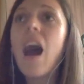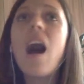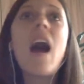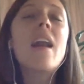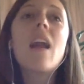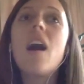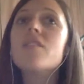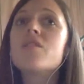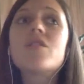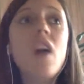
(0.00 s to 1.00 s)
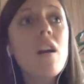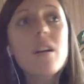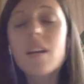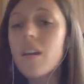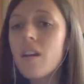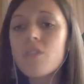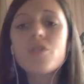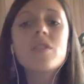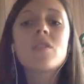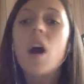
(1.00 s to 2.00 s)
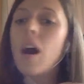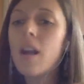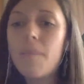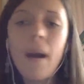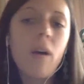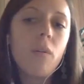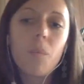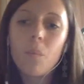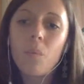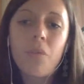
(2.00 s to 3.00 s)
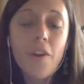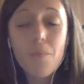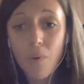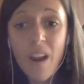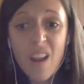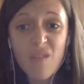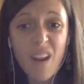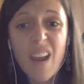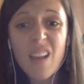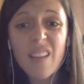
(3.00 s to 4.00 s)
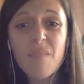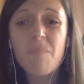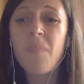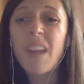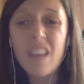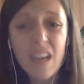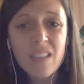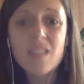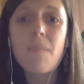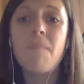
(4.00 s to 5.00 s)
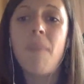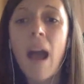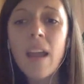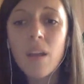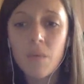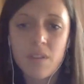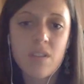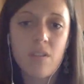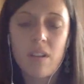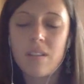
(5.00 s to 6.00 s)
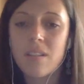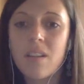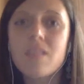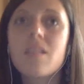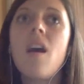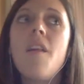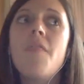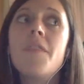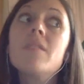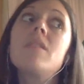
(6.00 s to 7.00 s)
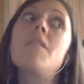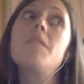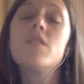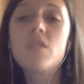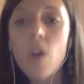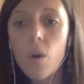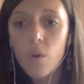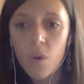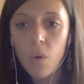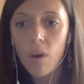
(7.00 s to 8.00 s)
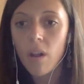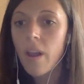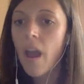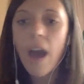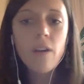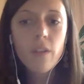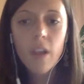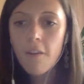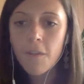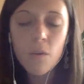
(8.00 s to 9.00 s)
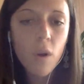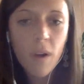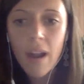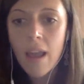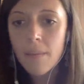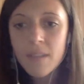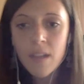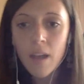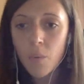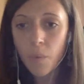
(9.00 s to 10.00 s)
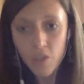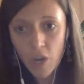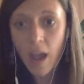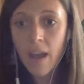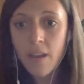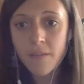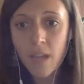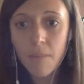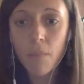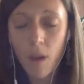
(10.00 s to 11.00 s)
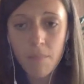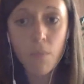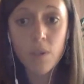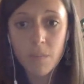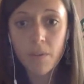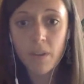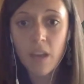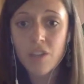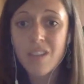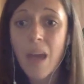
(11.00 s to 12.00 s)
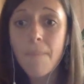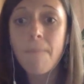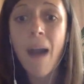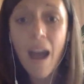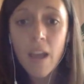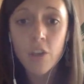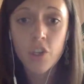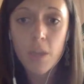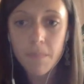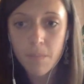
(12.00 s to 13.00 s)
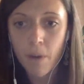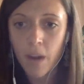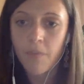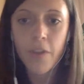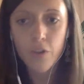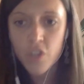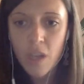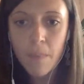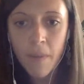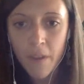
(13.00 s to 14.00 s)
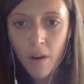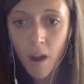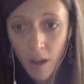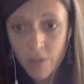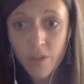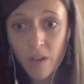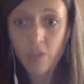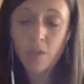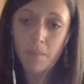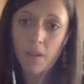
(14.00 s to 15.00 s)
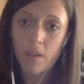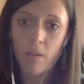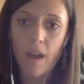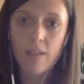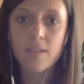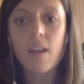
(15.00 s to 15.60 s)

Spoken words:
And start here. Just talk about their brain, right? Like get some buy-in with students, because this stuff is so cool. I don't care if you go on Amazon, which I have done on multiple occasions, and buy a sheep's brain. They're cheap and they're on 2-day shipping, you guys.